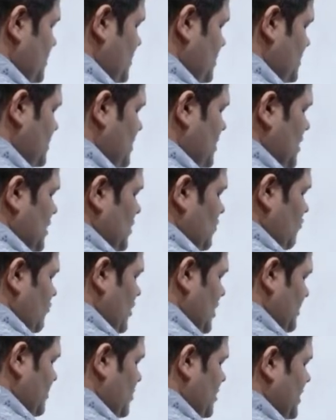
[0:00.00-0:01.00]
this,
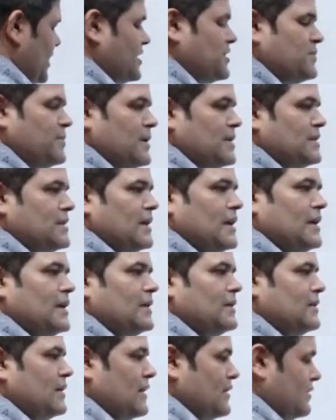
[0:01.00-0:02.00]
1 upon x plus a,
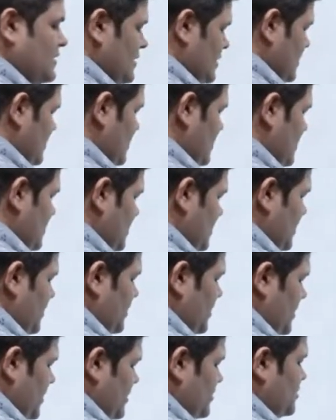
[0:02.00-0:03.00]
then the
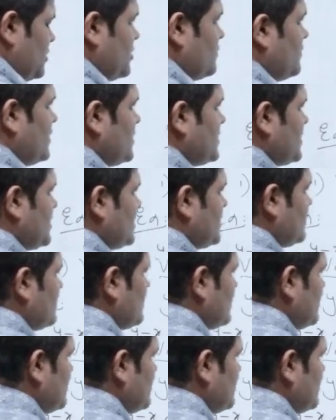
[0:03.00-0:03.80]
integration of this is